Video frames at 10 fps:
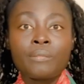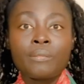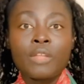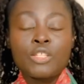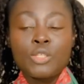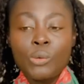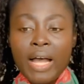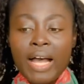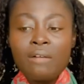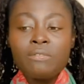so
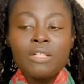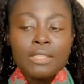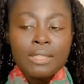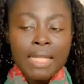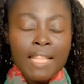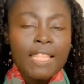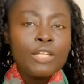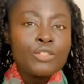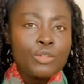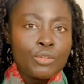have nothing
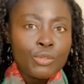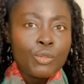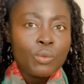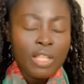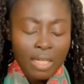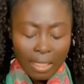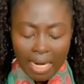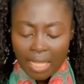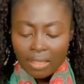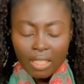to do with it
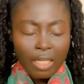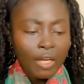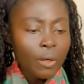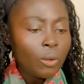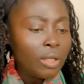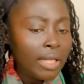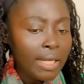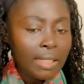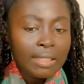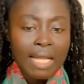not the
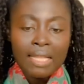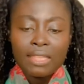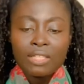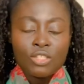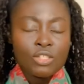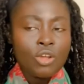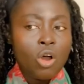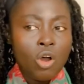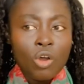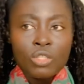caroling not the
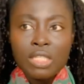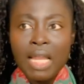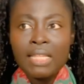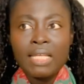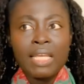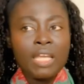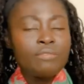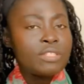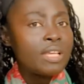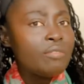songs not the
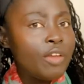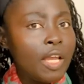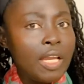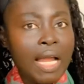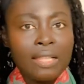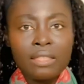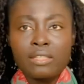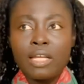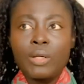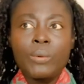gift giving not the
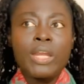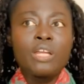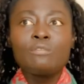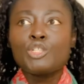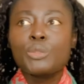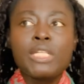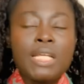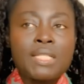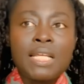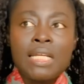decorating of
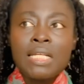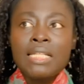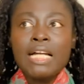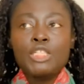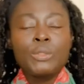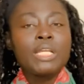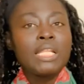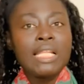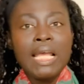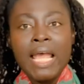trees not drinking
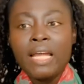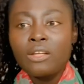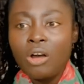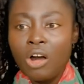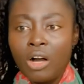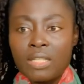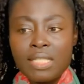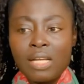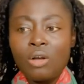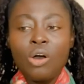the eggnogs
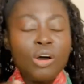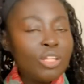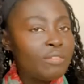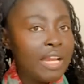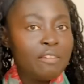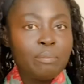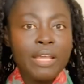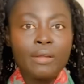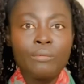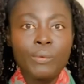all of it have
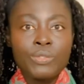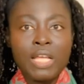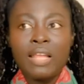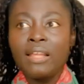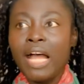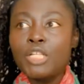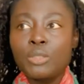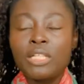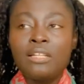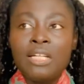pagan roots and
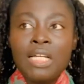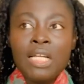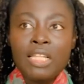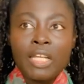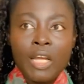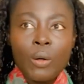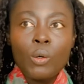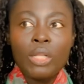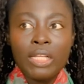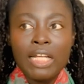actually the
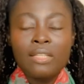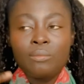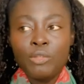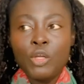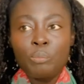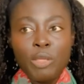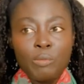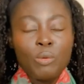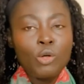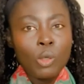caroling that you know people
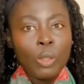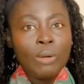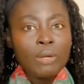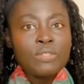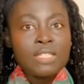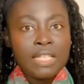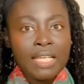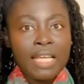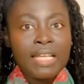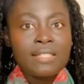will go around
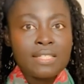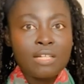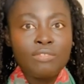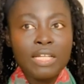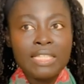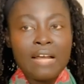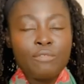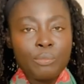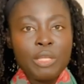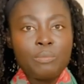singing stuff like that for
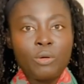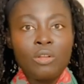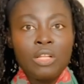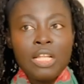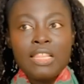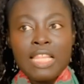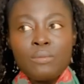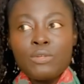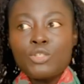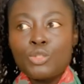people that
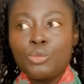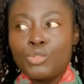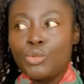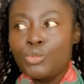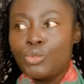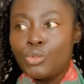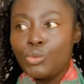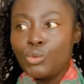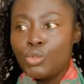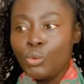was to to to to, to